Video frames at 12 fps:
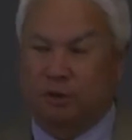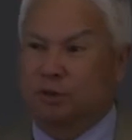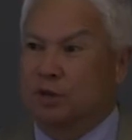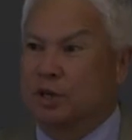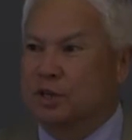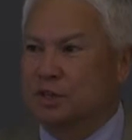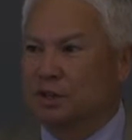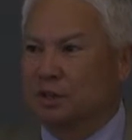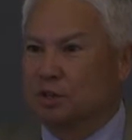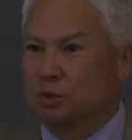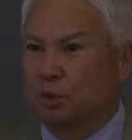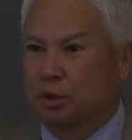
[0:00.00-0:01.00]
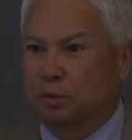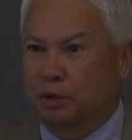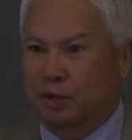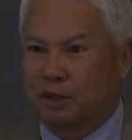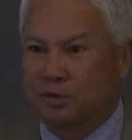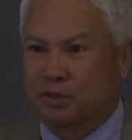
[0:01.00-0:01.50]
filtration at your water
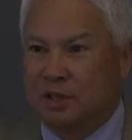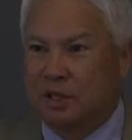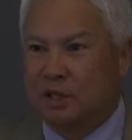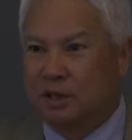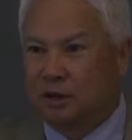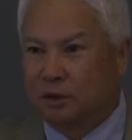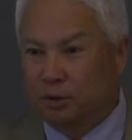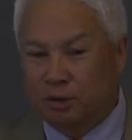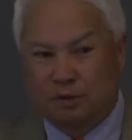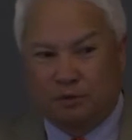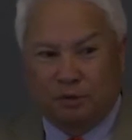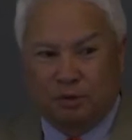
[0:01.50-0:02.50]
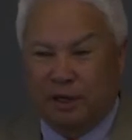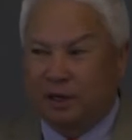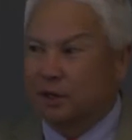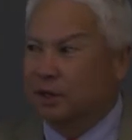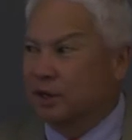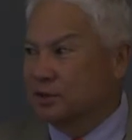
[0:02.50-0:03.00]
plants. You know, Greenville
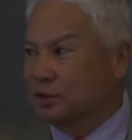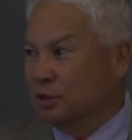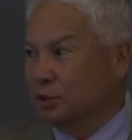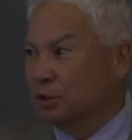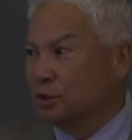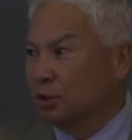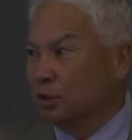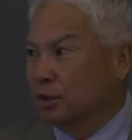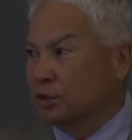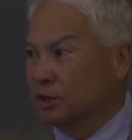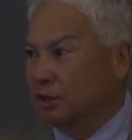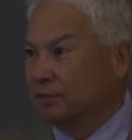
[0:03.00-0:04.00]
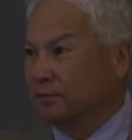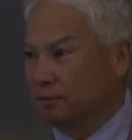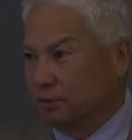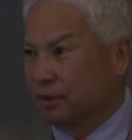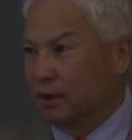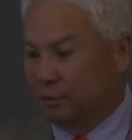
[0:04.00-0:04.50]
right here has a huge watershed
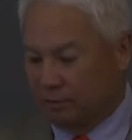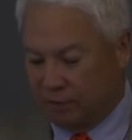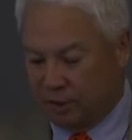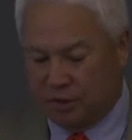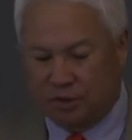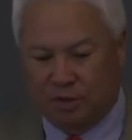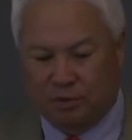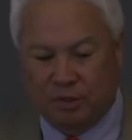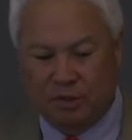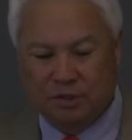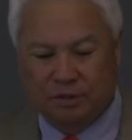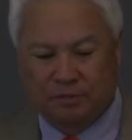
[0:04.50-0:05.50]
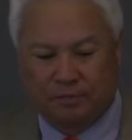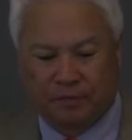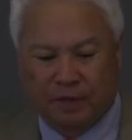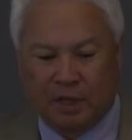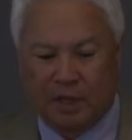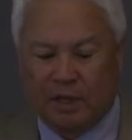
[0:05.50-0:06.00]
for that very same reason.
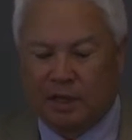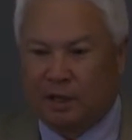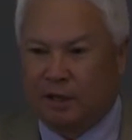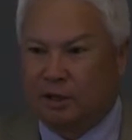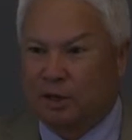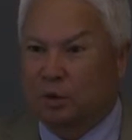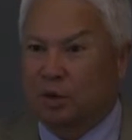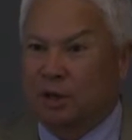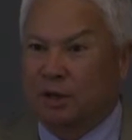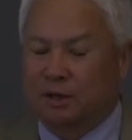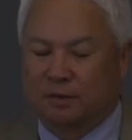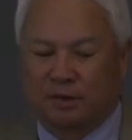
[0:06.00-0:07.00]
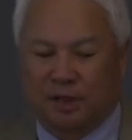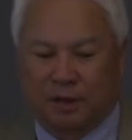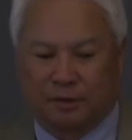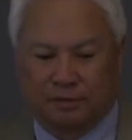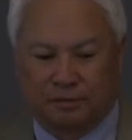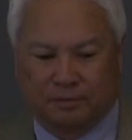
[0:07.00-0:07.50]
And then the quality of life.